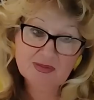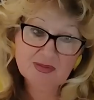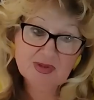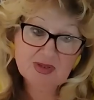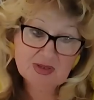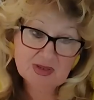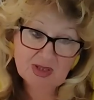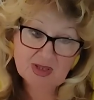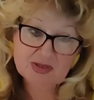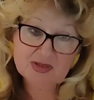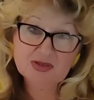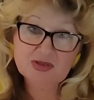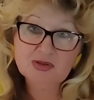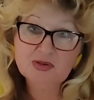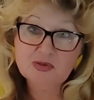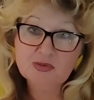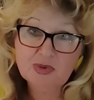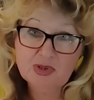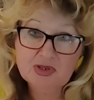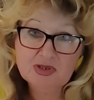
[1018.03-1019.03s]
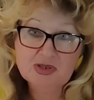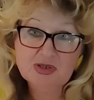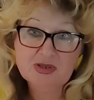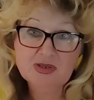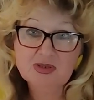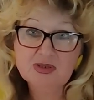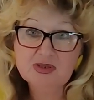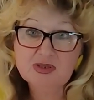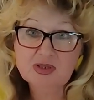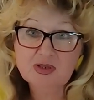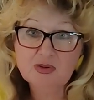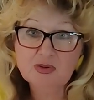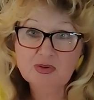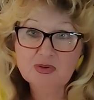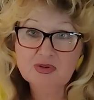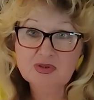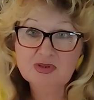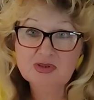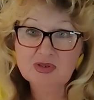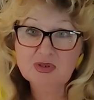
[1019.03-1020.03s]
in that situation is a
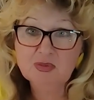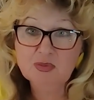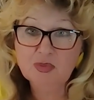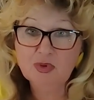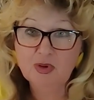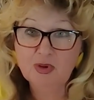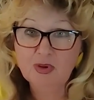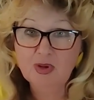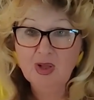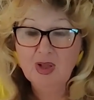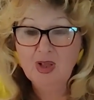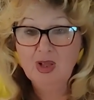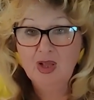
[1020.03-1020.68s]
good symbol.